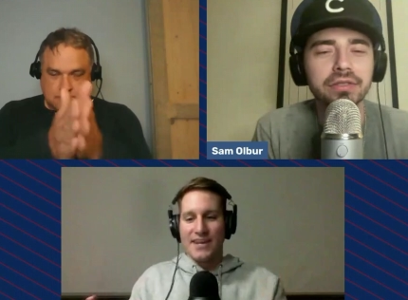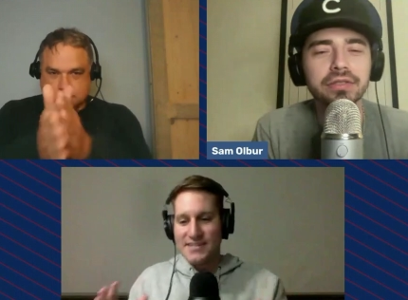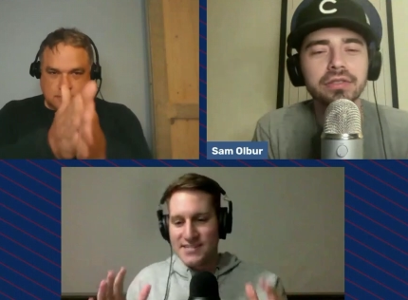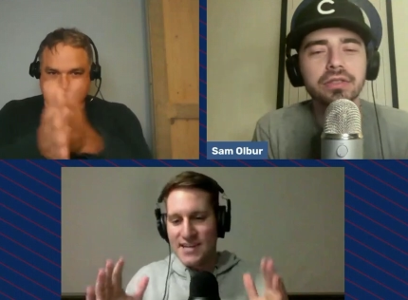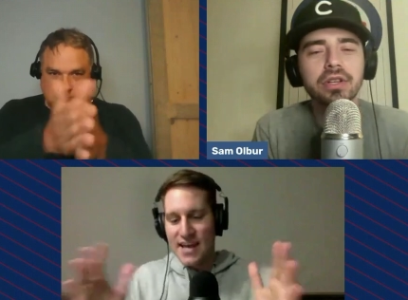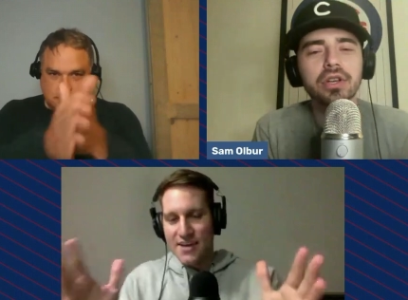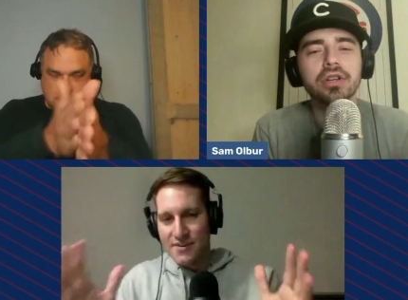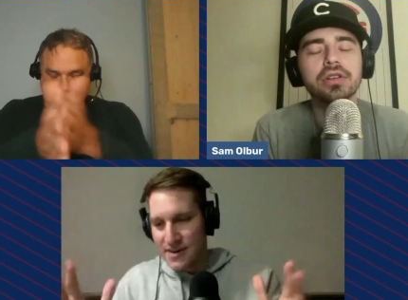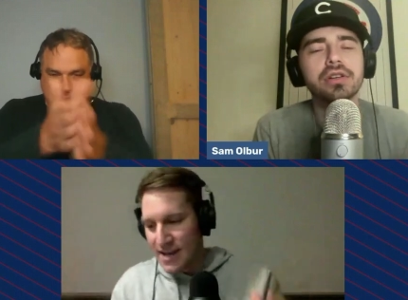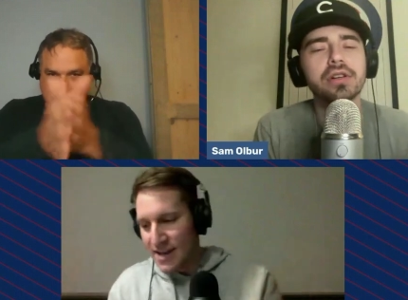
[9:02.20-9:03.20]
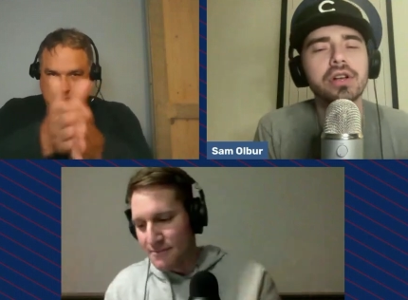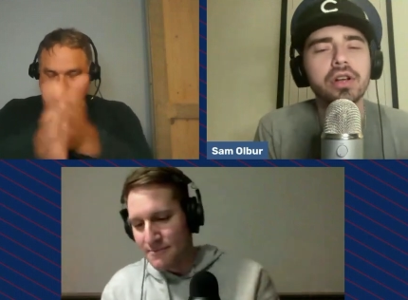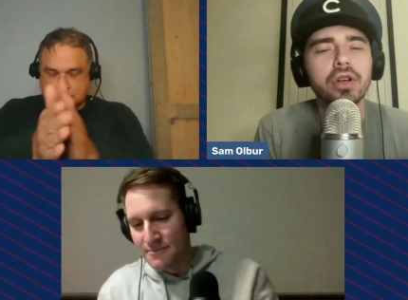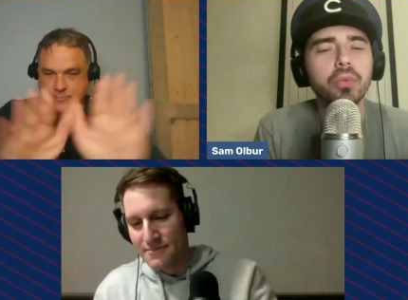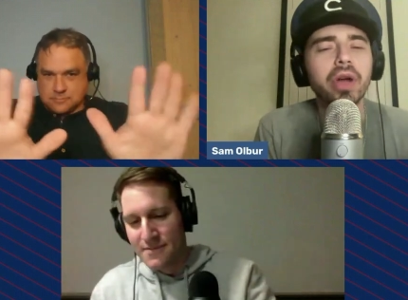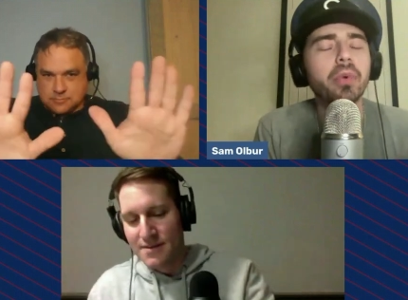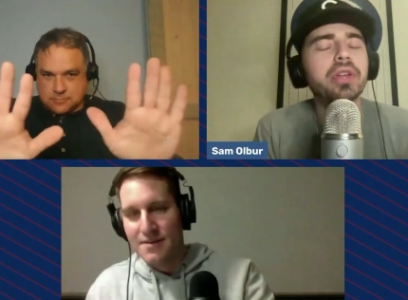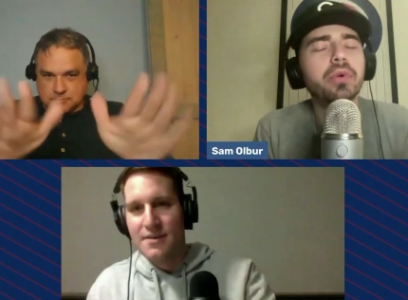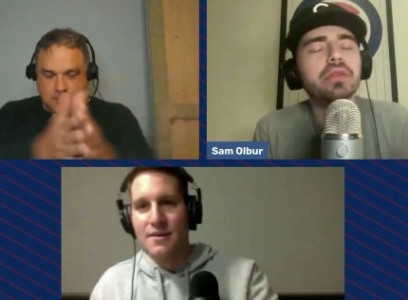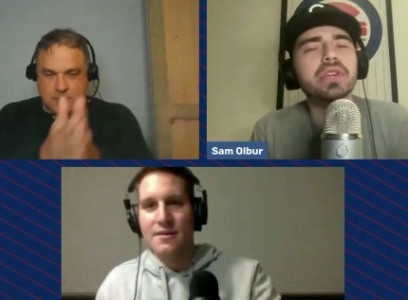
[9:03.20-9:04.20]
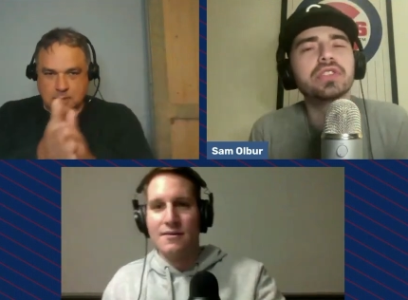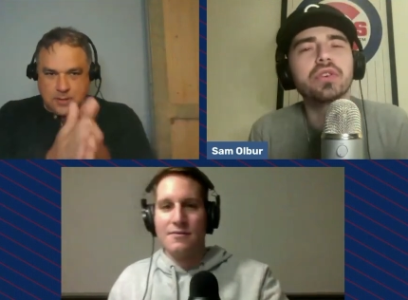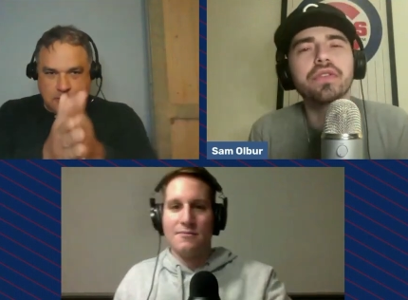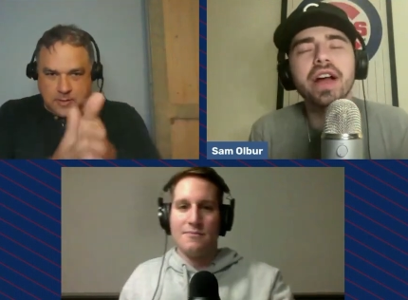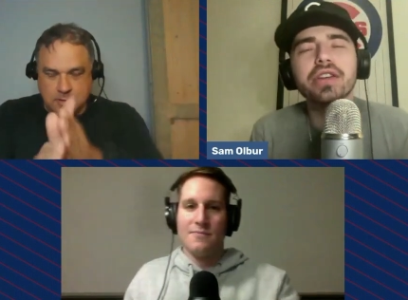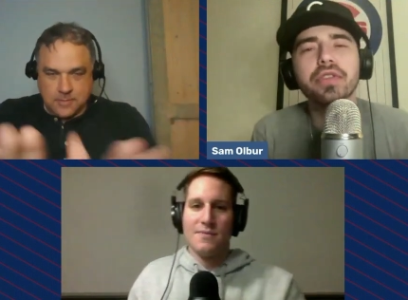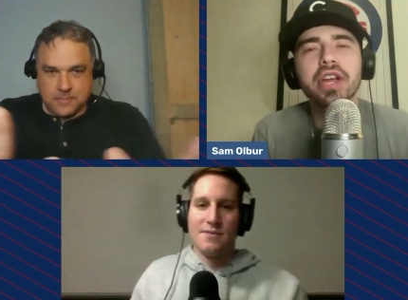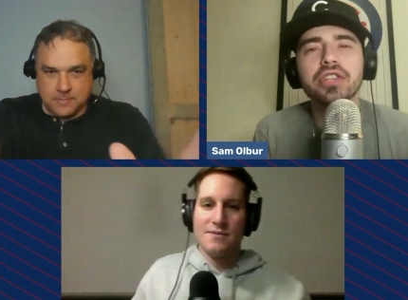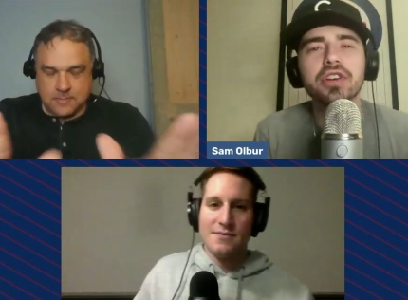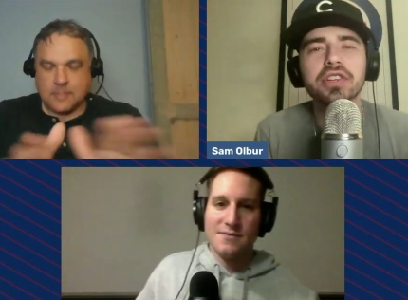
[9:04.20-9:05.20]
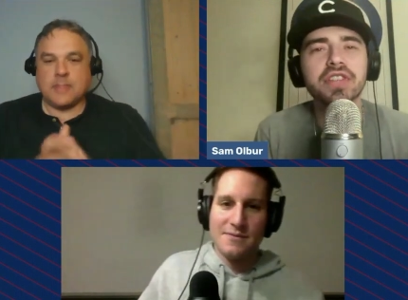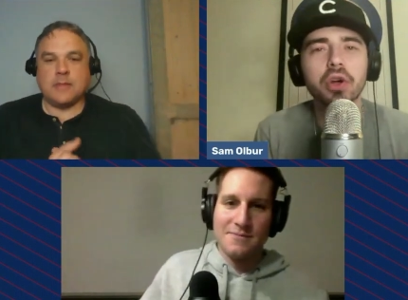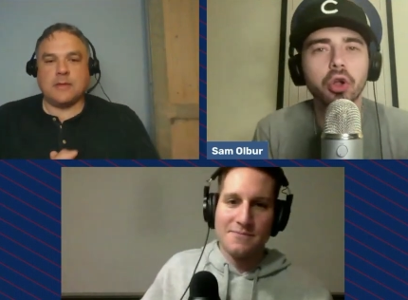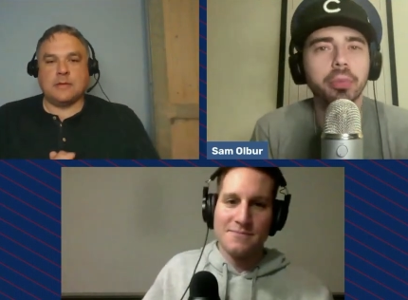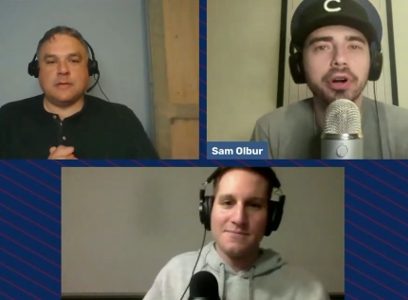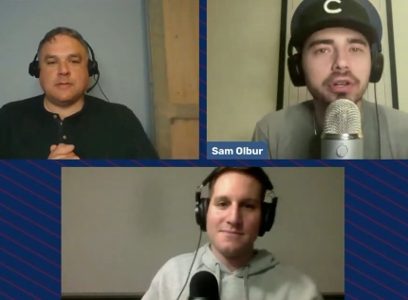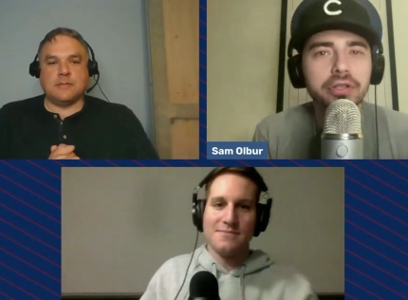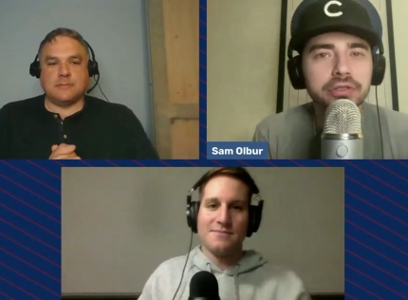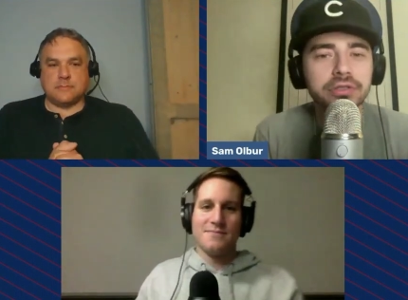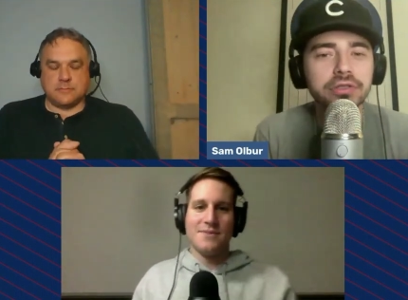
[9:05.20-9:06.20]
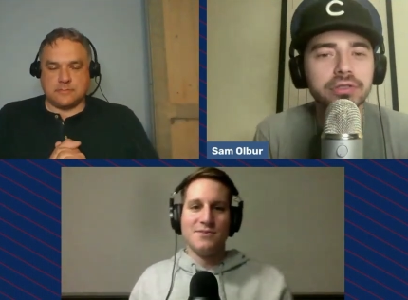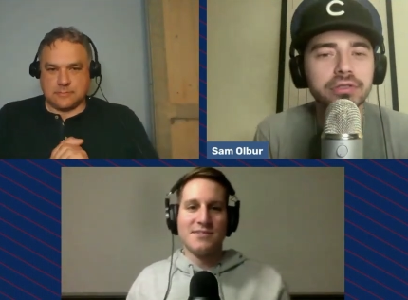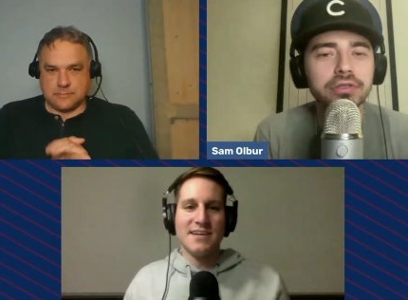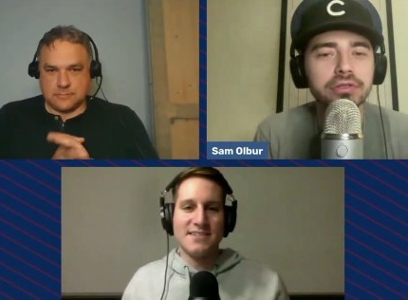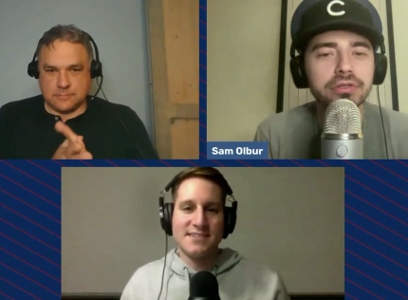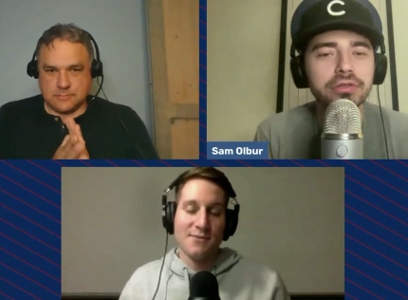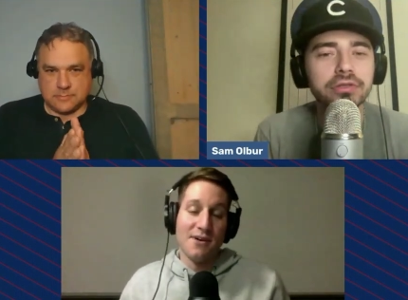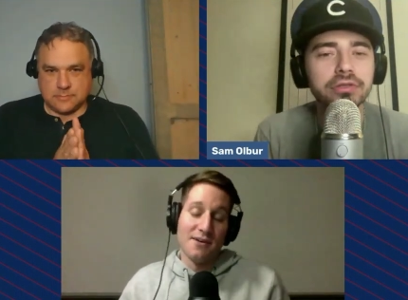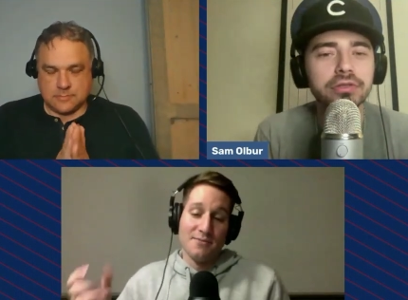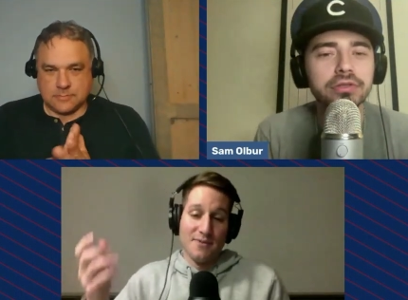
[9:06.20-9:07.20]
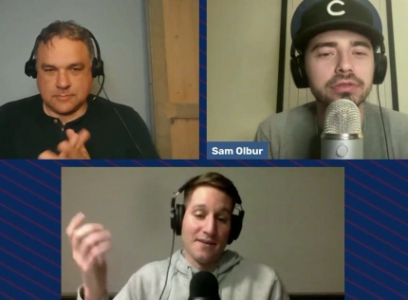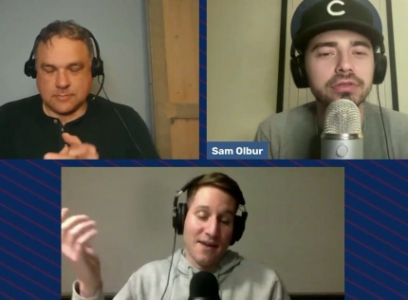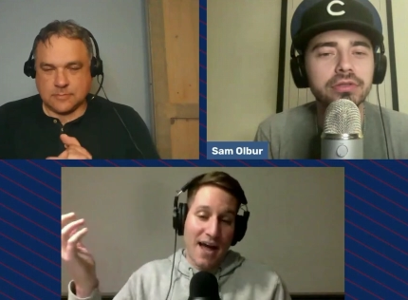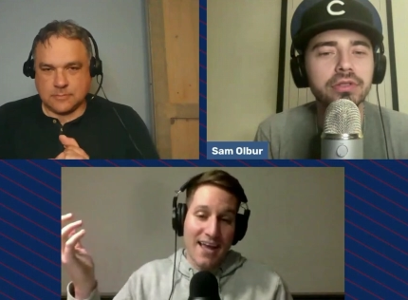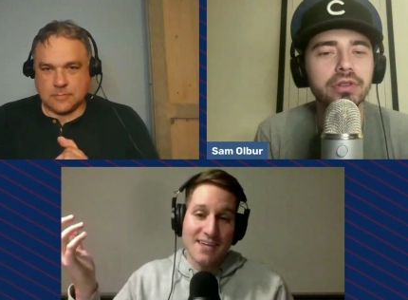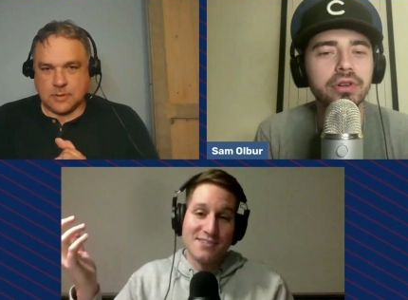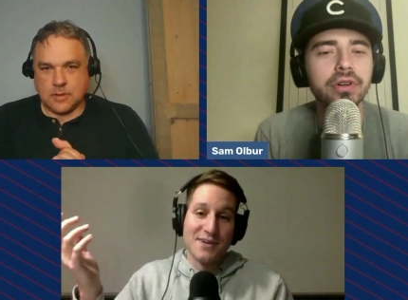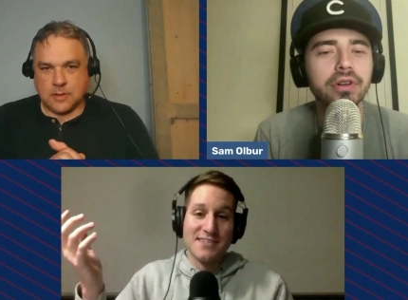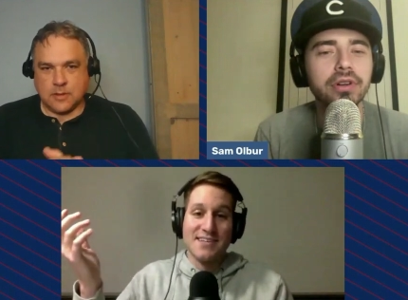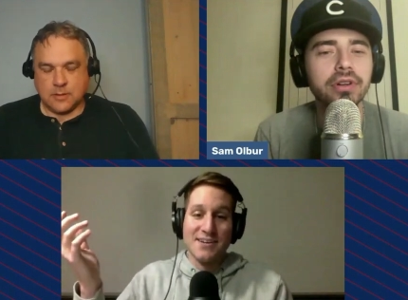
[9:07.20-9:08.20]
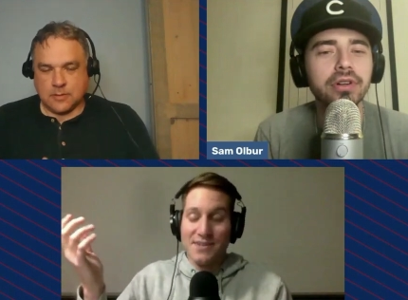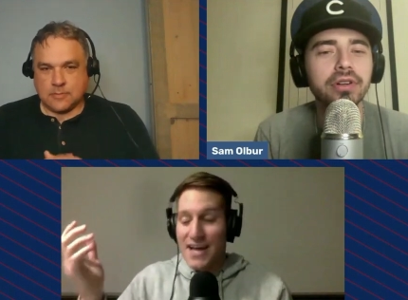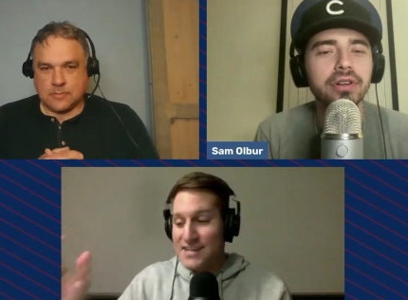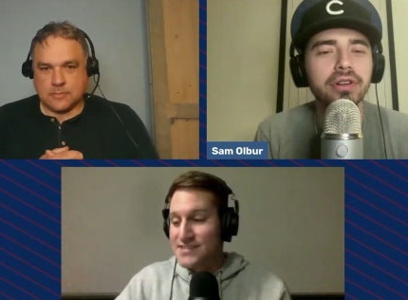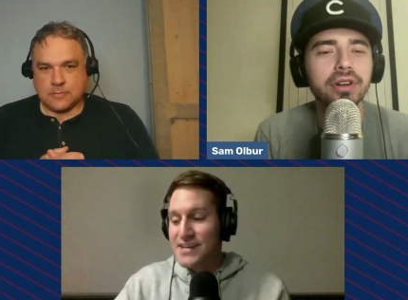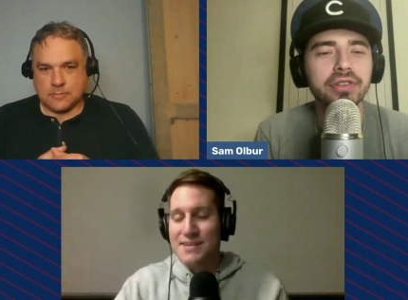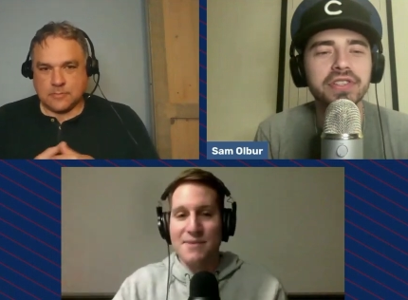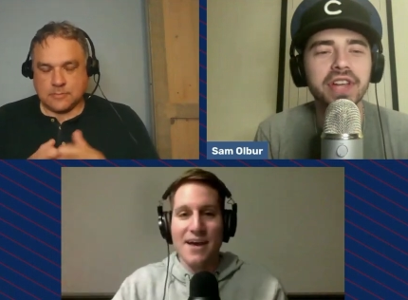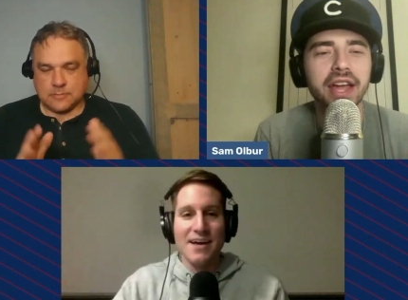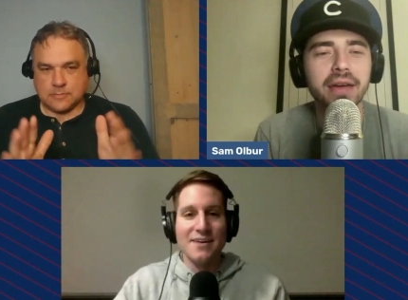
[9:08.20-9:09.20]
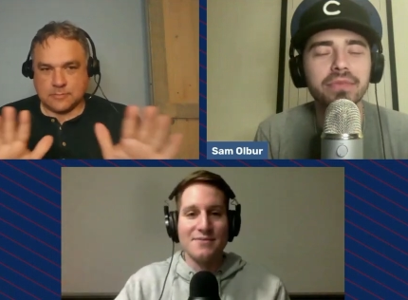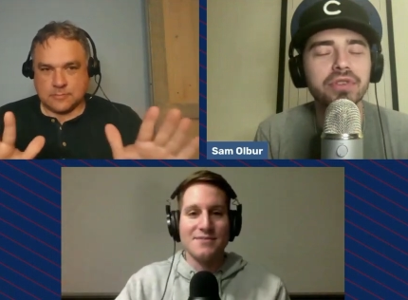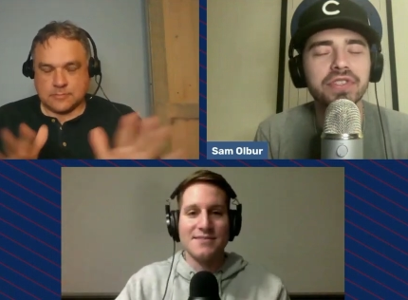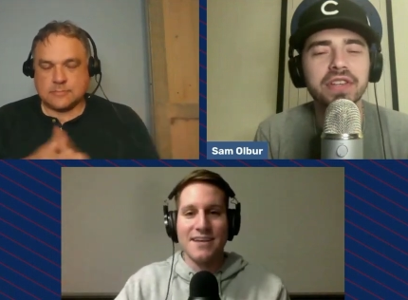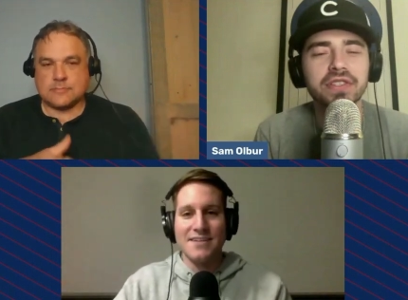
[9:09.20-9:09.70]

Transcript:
Speaker 1: going to say your name.
Speaker 2: Wait, what do, what do you mean? So if I know the answer, I just say Olbur?
Speaker 1: you say well i guess you could say your last name or yeah. sam you just